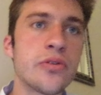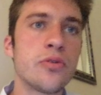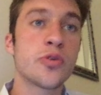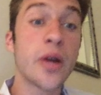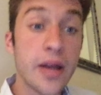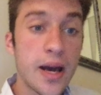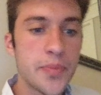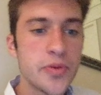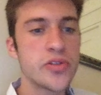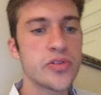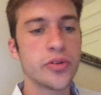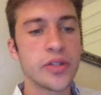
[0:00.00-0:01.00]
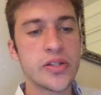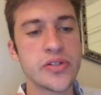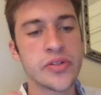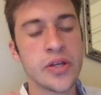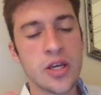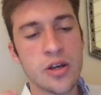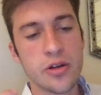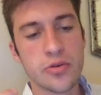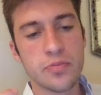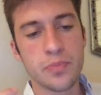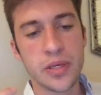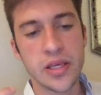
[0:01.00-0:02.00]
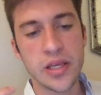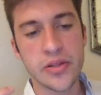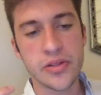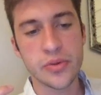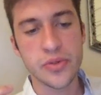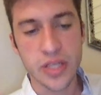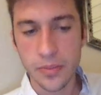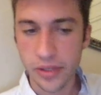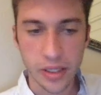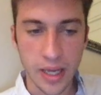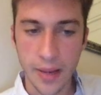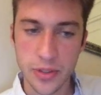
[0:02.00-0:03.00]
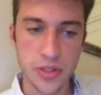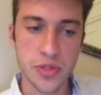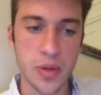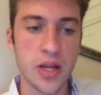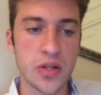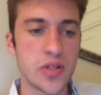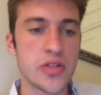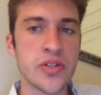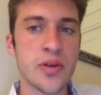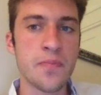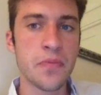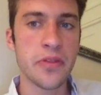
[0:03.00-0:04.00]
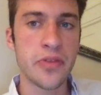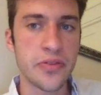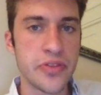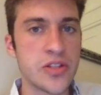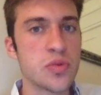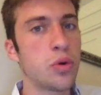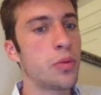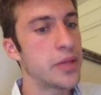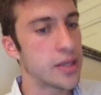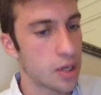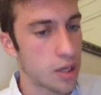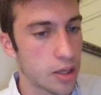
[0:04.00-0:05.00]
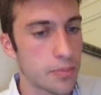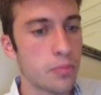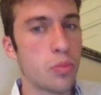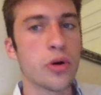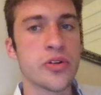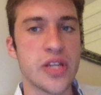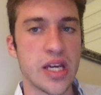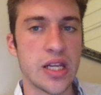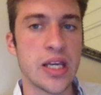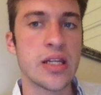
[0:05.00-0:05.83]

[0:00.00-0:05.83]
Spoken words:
trade options, or at least begin to simulate option strategies, that this will become more secondhand